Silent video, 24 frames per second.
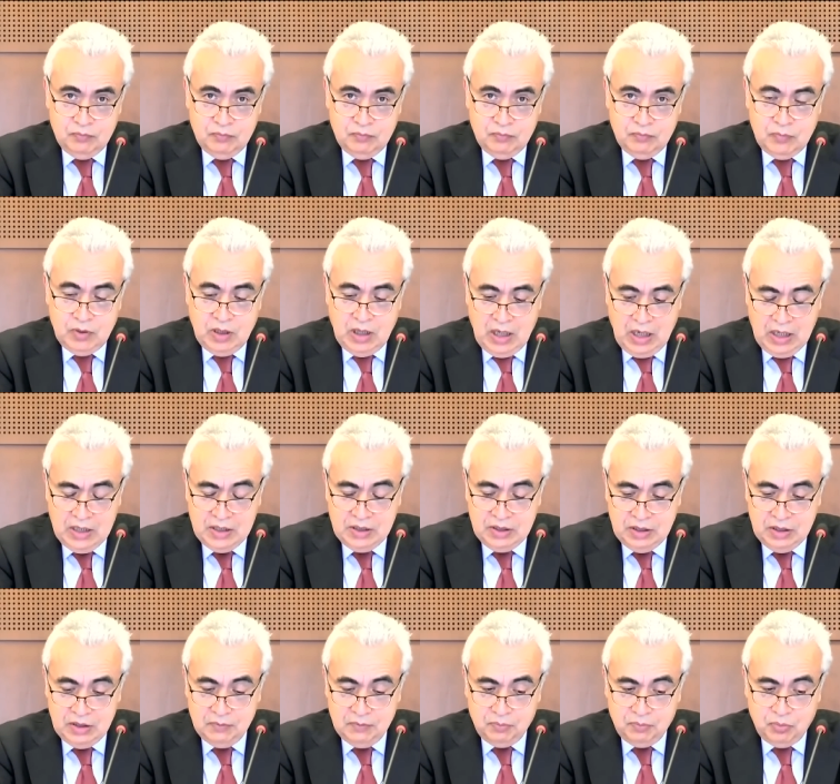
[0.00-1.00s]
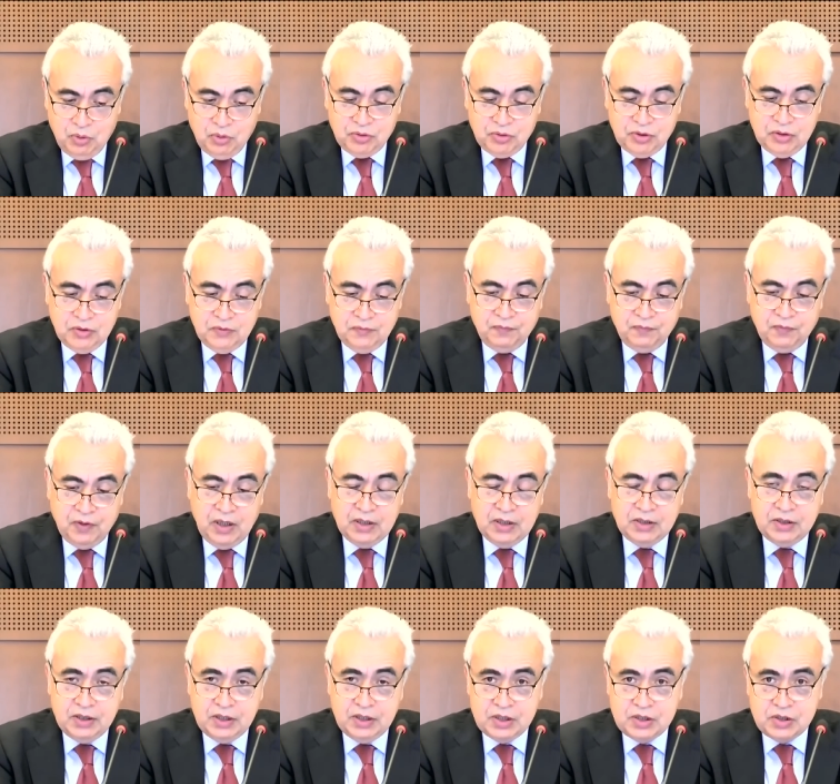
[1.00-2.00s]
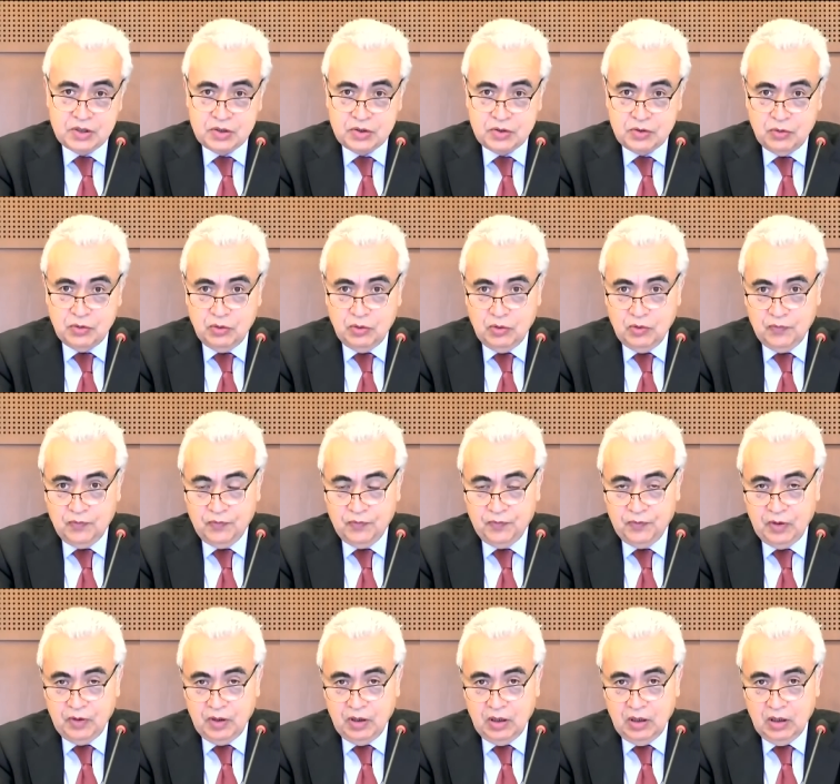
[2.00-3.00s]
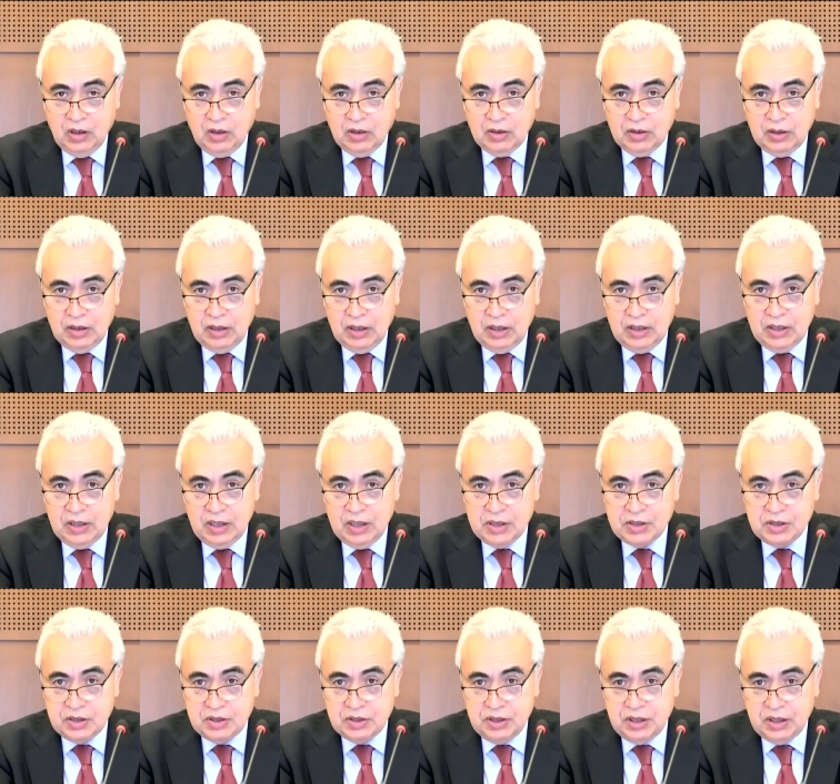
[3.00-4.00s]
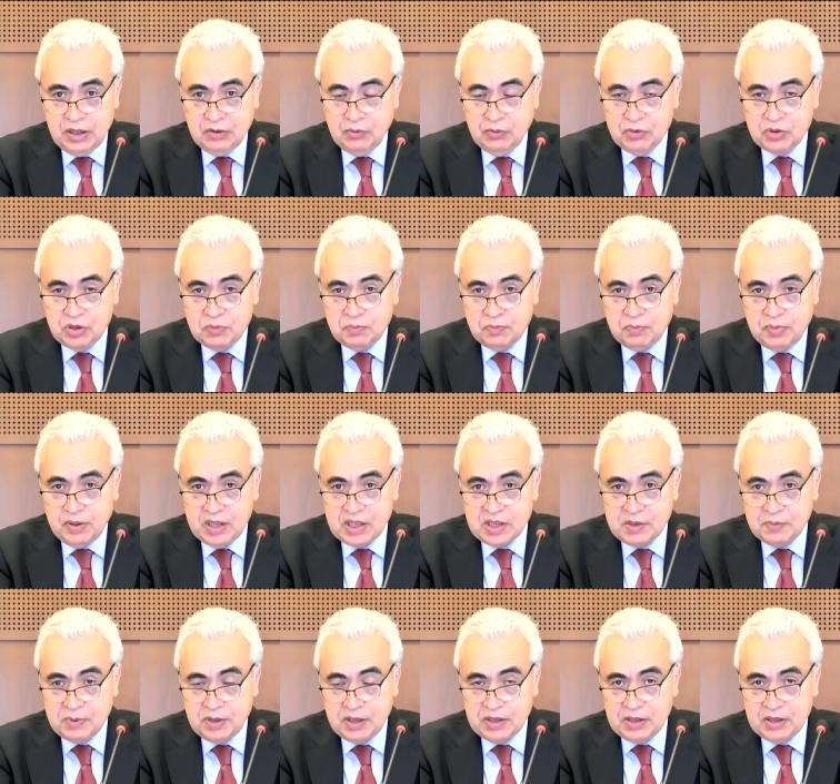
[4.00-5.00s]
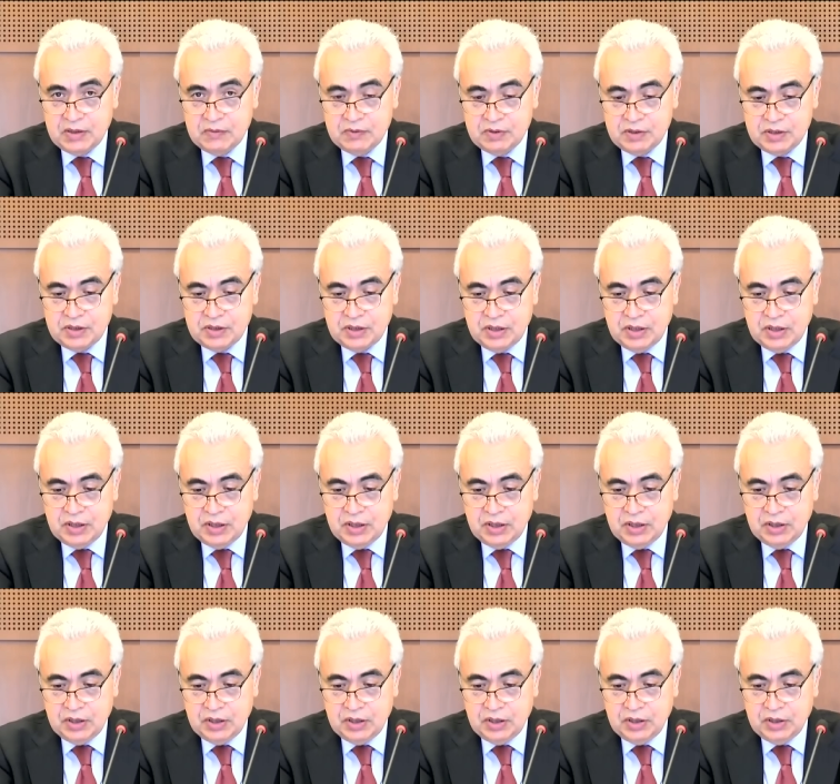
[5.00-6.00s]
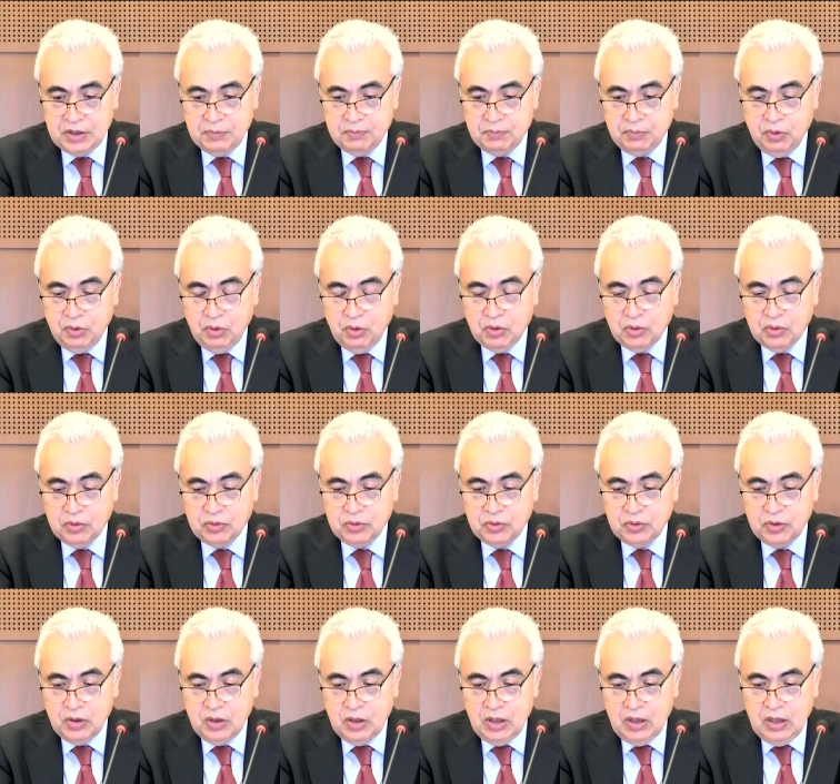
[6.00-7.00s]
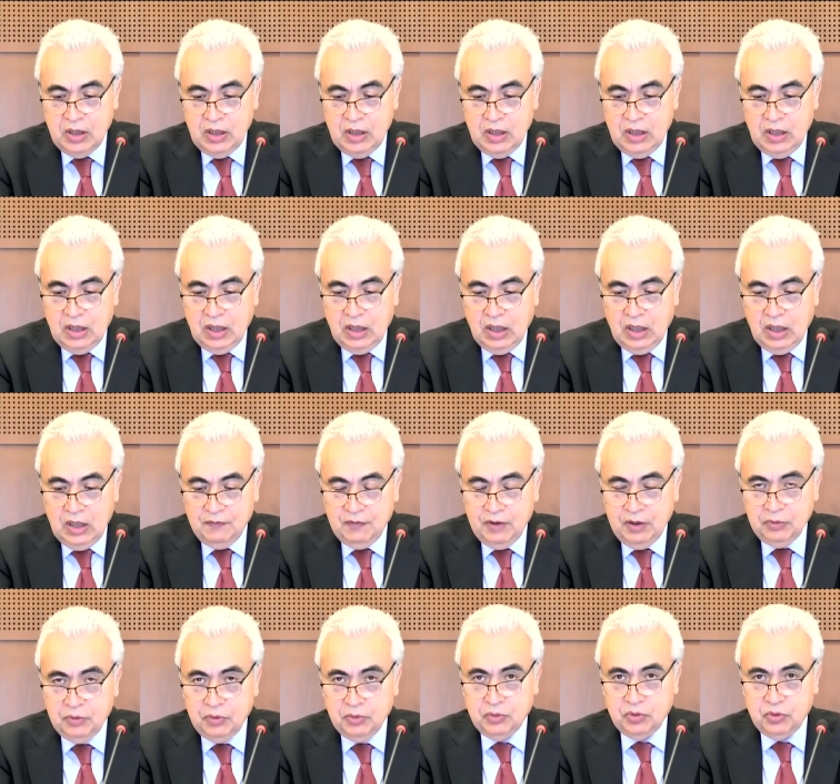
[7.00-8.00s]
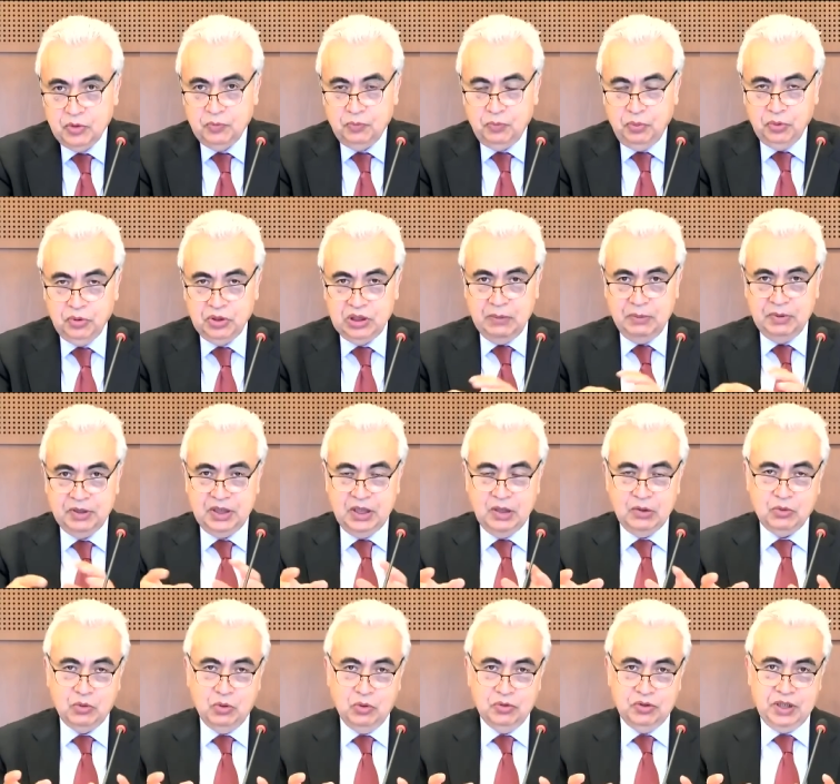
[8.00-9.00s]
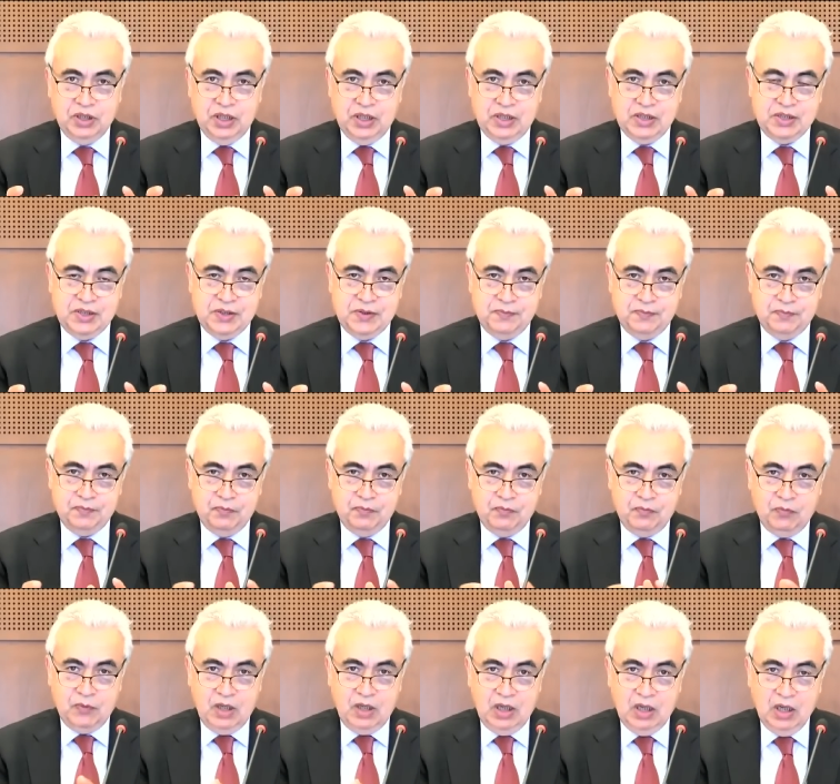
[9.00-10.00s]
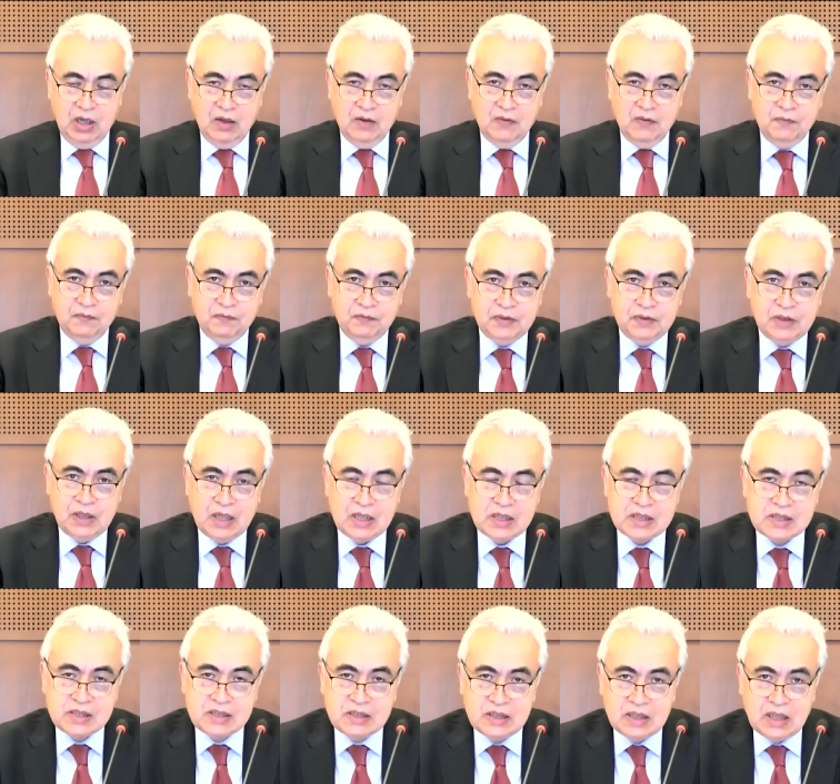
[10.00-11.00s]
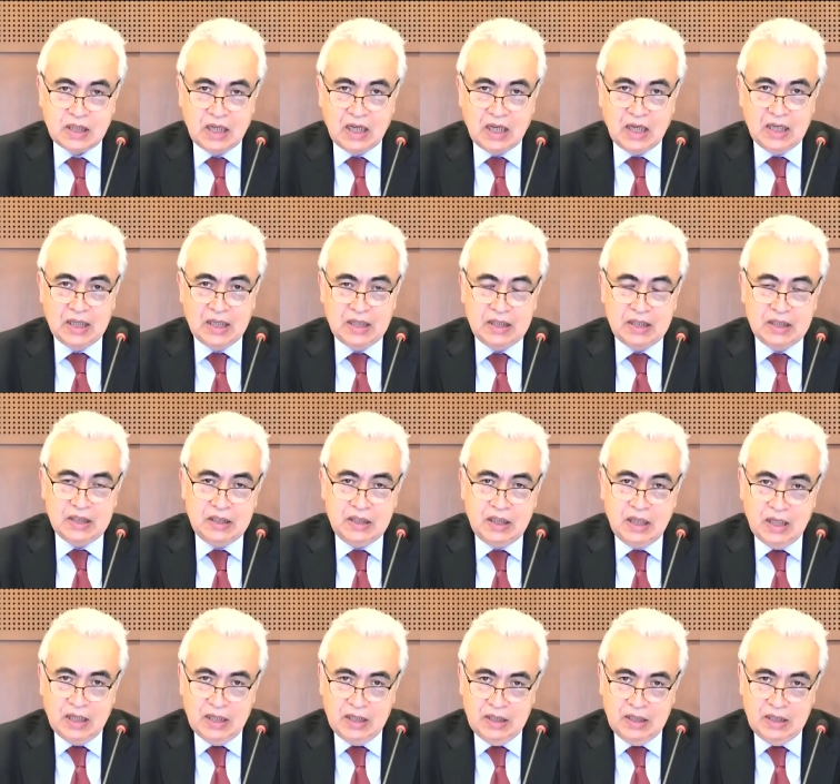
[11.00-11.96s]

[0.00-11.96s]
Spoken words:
and important findings of our Energy Technology Perspectives report, I wanted to put it a bit in context. How does the IEA